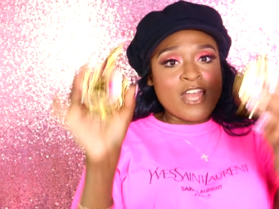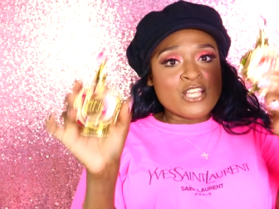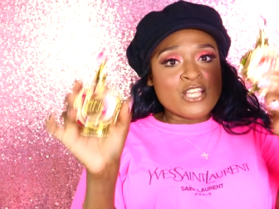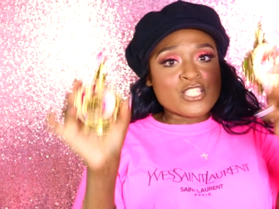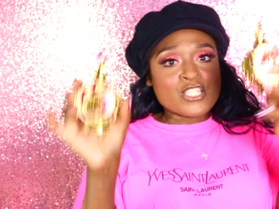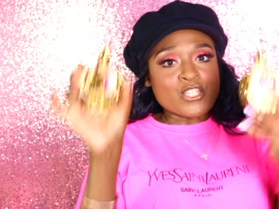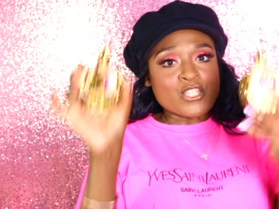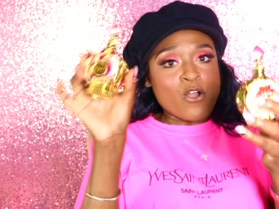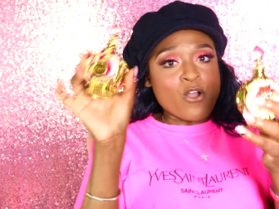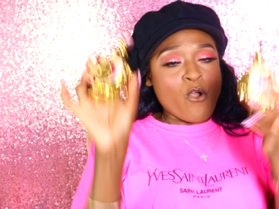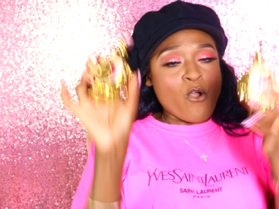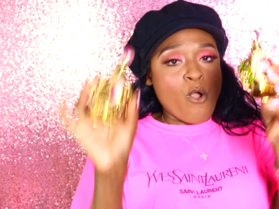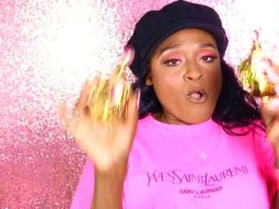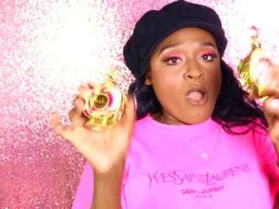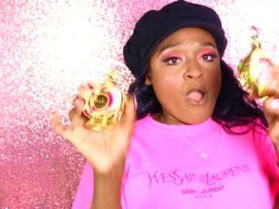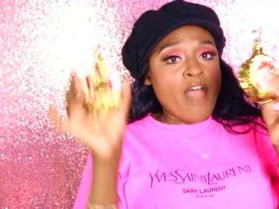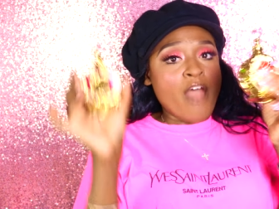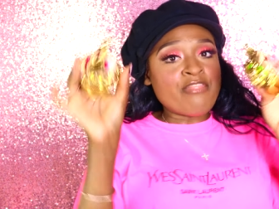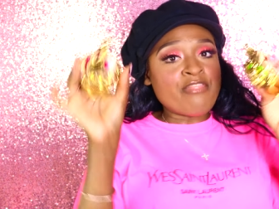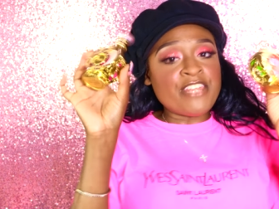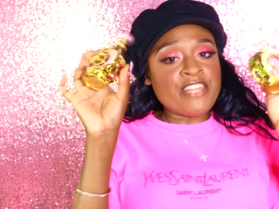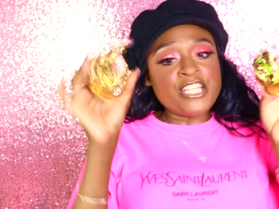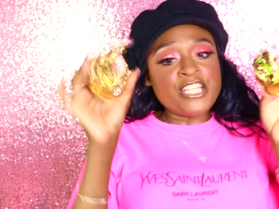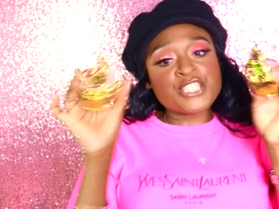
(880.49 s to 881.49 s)
So
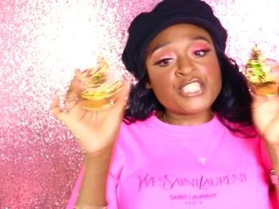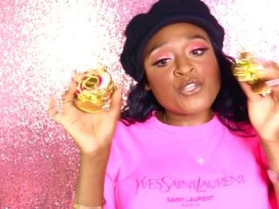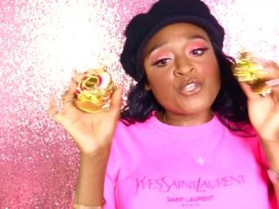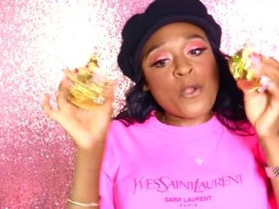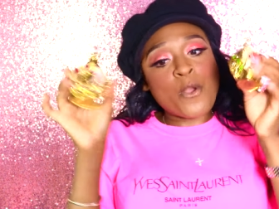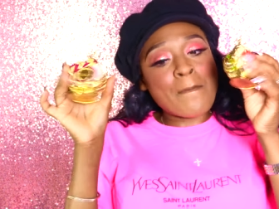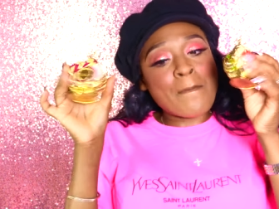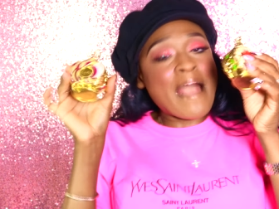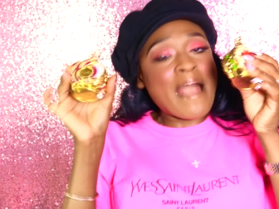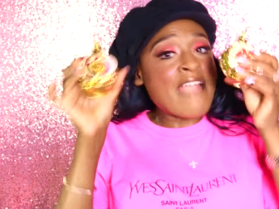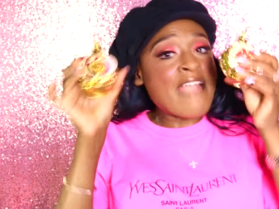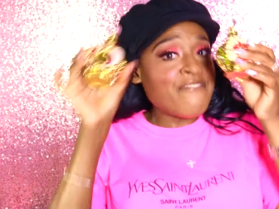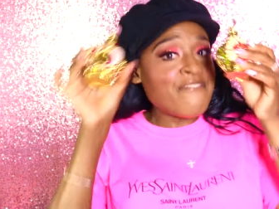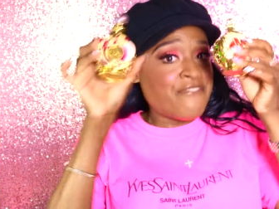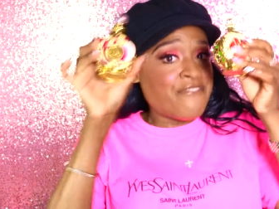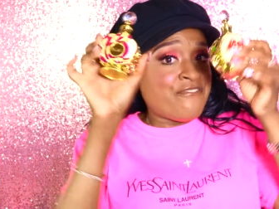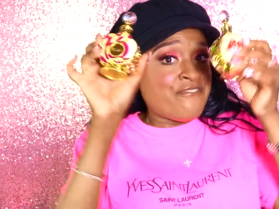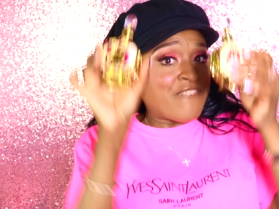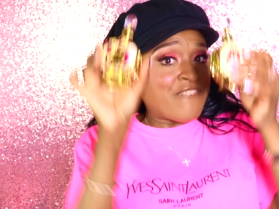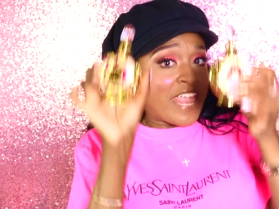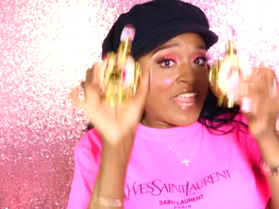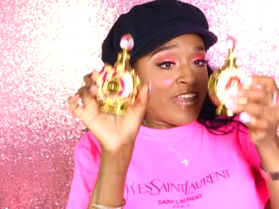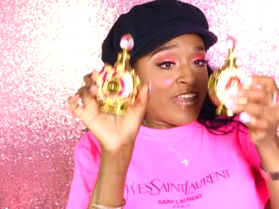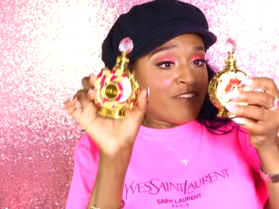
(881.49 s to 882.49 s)
these two are my
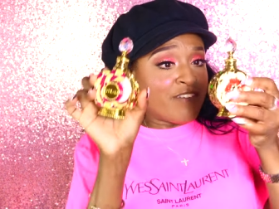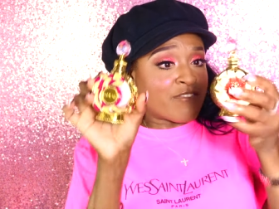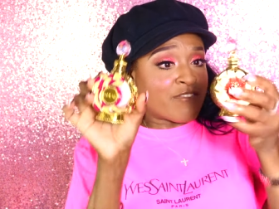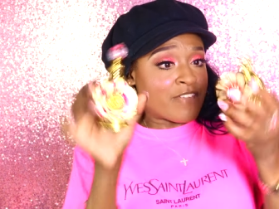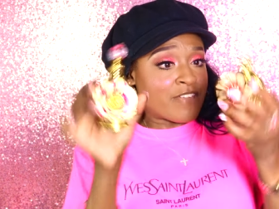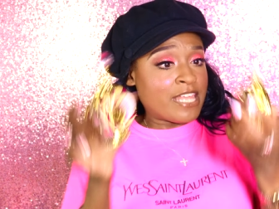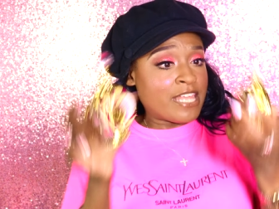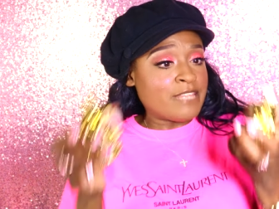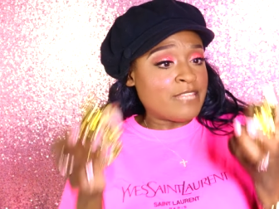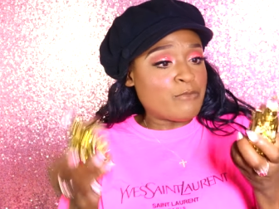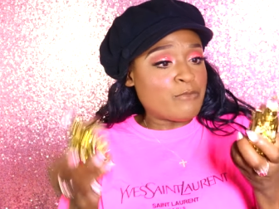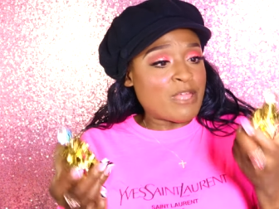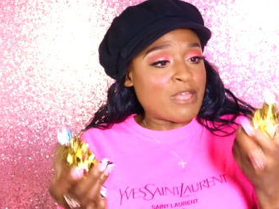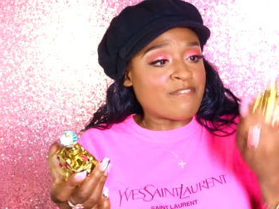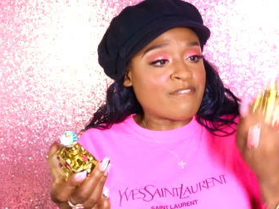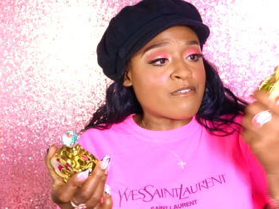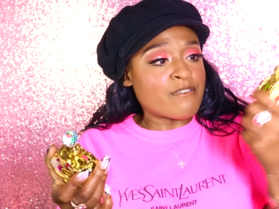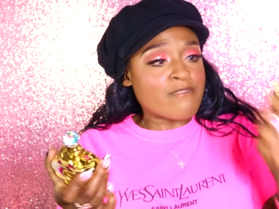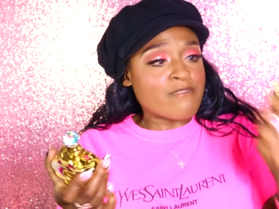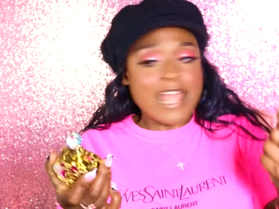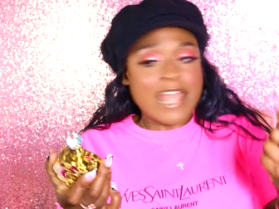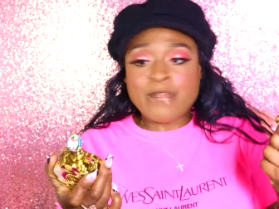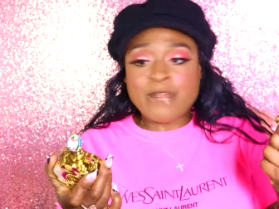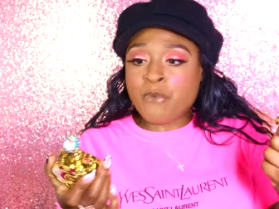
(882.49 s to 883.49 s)
favorite. We have
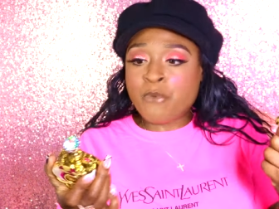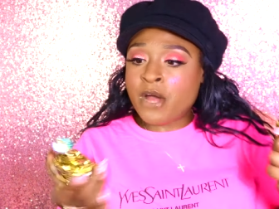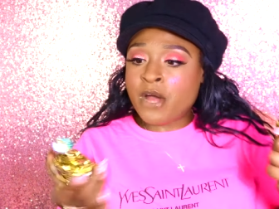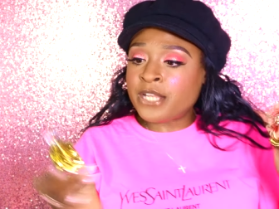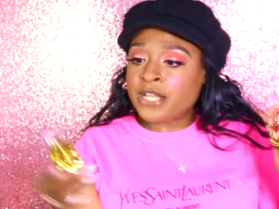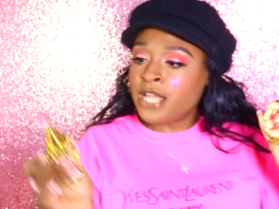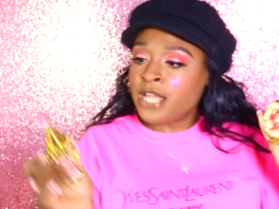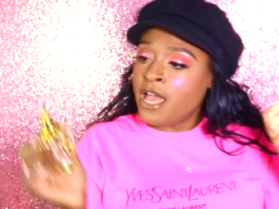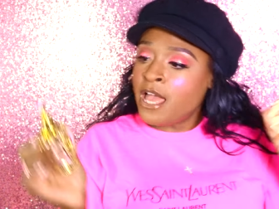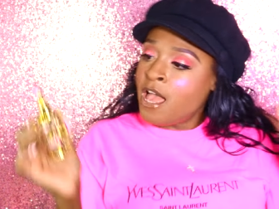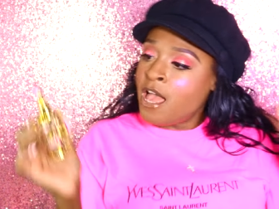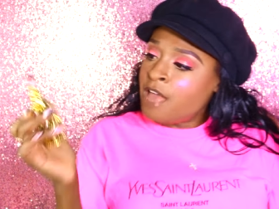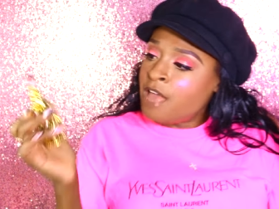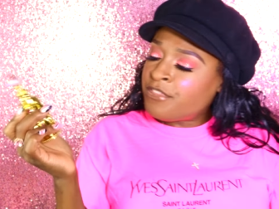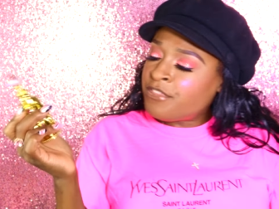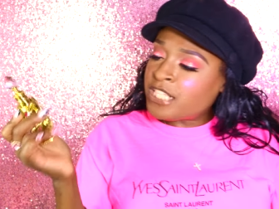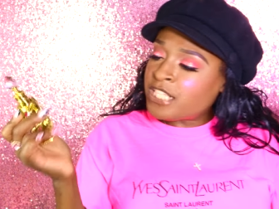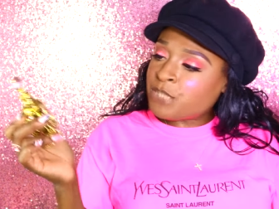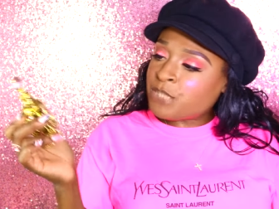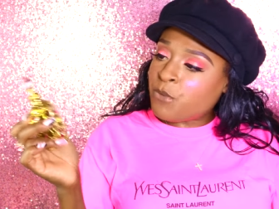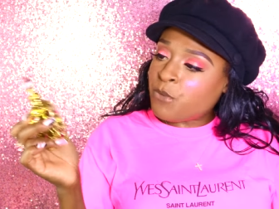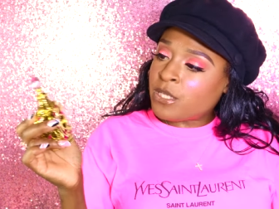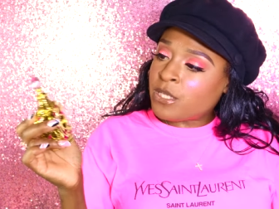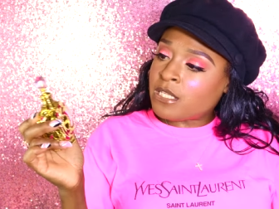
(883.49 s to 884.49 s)
the red one.
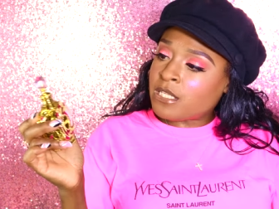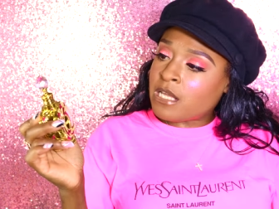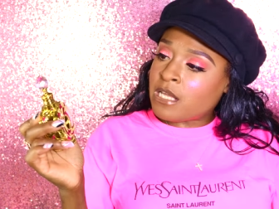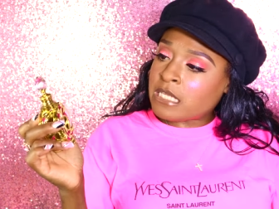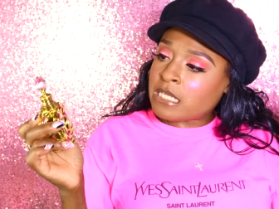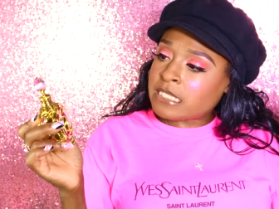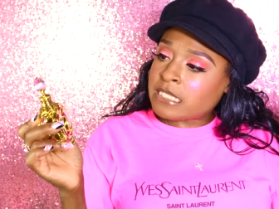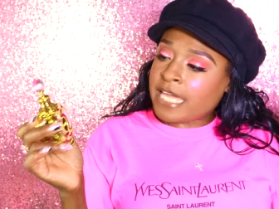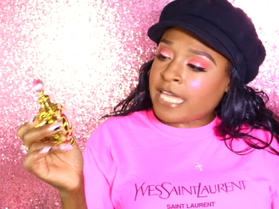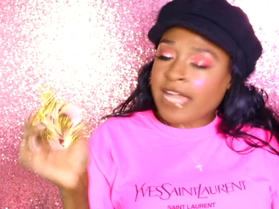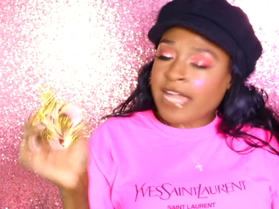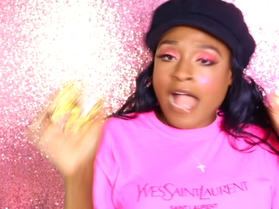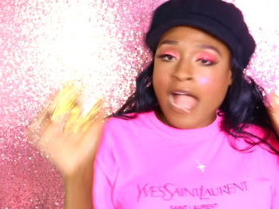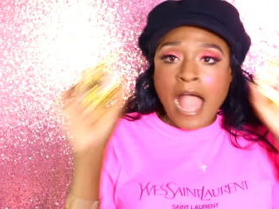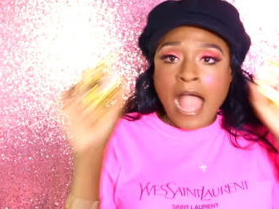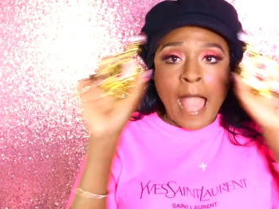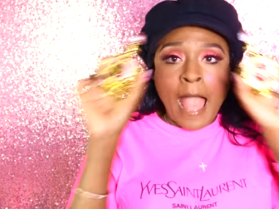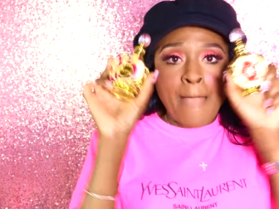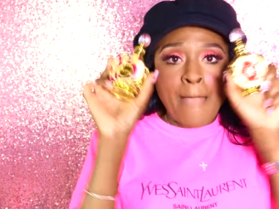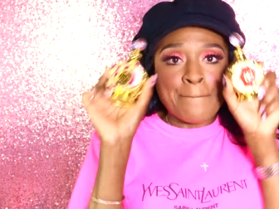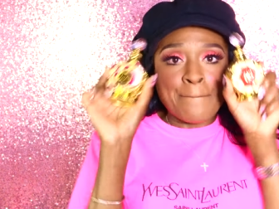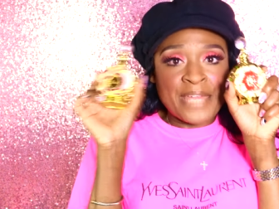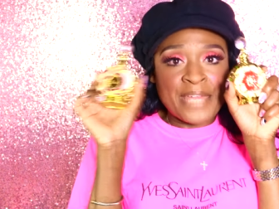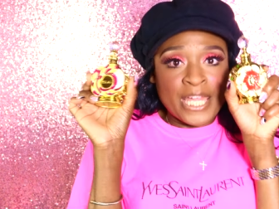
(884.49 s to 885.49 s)
This one looks like a
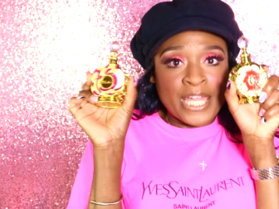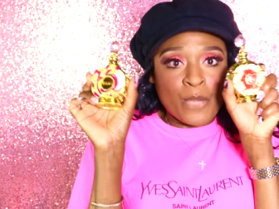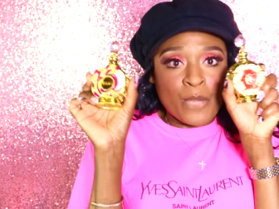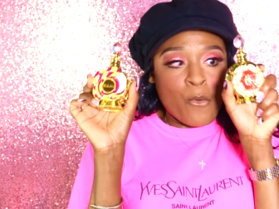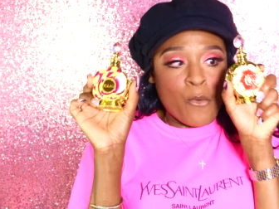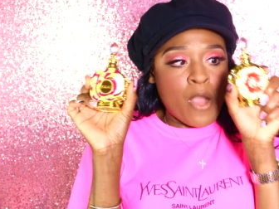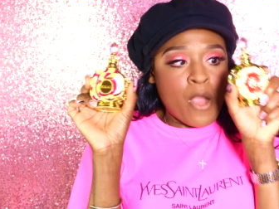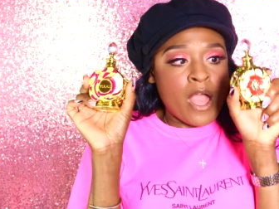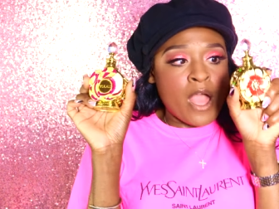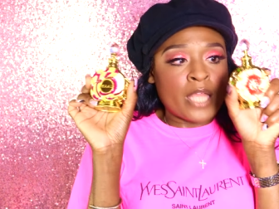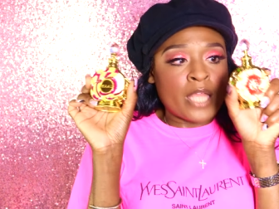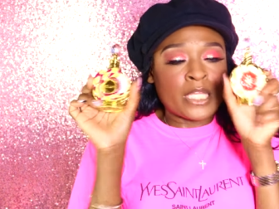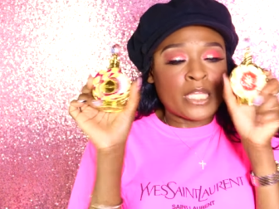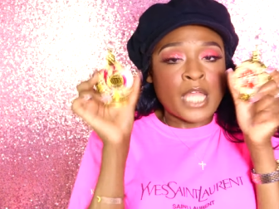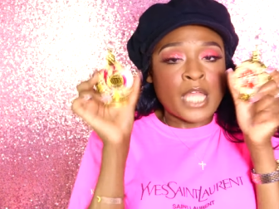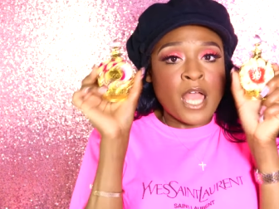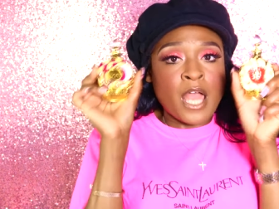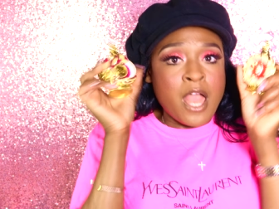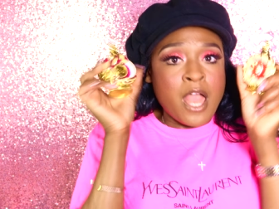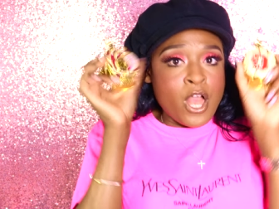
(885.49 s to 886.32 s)
hot pink one.